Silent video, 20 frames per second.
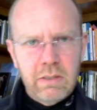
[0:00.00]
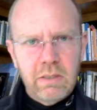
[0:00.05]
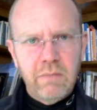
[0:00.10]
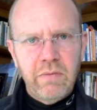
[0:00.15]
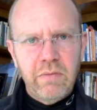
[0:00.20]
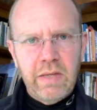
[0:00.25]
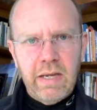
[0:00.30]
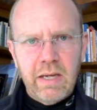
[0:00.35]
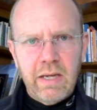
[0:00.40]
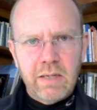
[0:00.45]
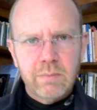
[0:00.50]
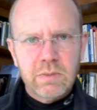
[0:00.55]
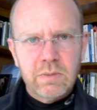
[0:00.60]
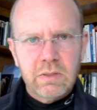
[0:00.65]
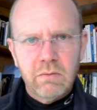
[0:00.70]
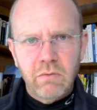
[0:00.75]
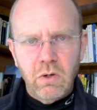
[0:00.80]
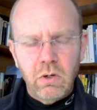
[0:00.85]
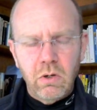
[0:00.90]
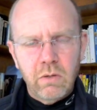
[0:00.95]
of the atoms
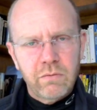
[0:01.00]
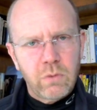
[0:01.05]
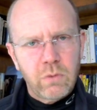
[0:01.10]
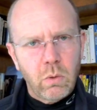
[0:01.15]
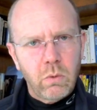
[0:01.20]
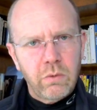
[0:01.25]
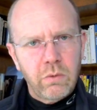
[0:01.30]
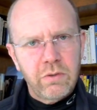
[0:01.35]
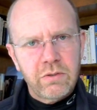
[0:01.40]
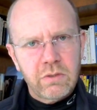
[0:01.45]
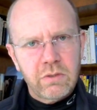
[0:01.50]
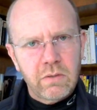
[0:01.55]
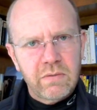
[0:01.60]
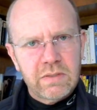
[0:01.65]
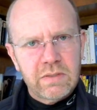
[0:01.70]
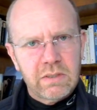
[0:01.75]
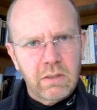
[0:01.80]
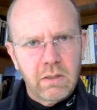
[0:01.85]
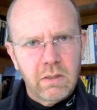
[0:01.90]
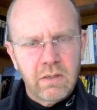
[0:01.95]
involved or the
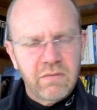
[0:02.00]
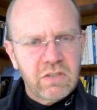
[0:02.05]
surface area.